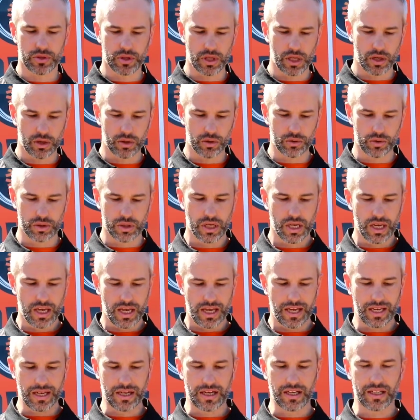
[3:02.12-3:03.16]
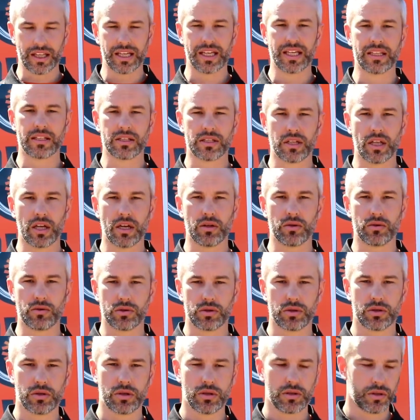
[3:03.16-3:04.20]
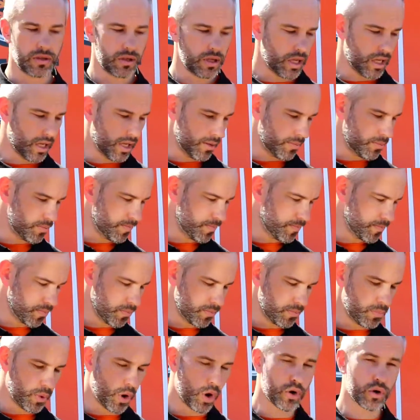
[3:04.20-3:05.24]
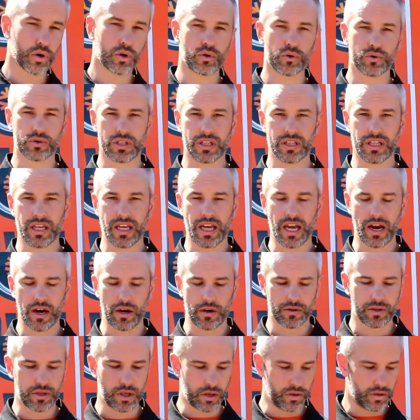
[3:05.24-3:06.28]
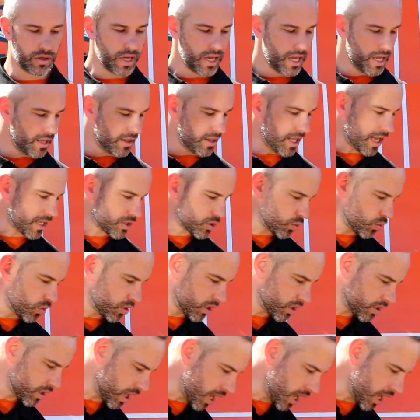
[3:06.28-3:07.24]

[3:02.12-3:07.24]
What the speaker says: those and cleans those particles in the air. So that's one of the